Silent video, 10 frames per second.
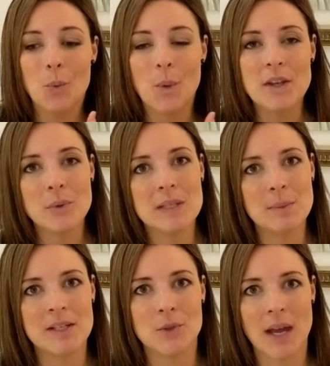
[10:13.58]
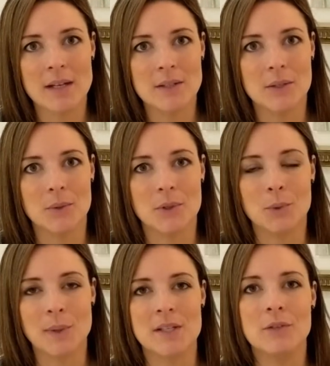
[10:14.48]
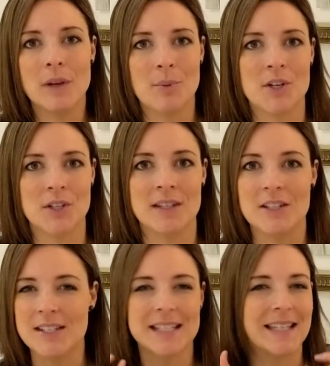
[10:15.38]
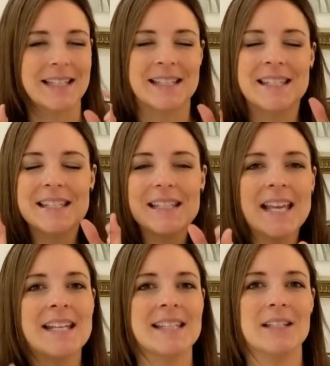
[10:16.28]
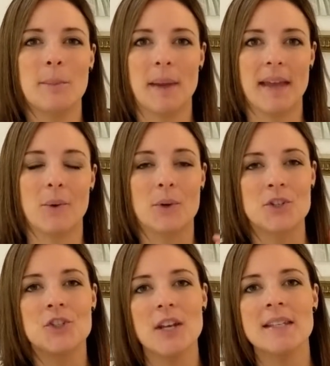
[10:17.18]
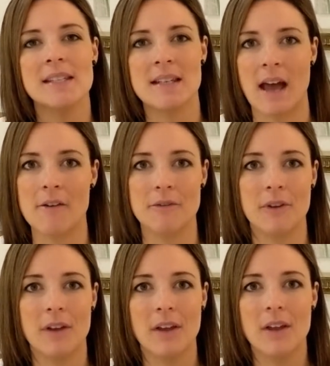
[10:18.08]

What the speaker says: When you express gratitude, you'll raise your vibration just the slightest little bit or just enough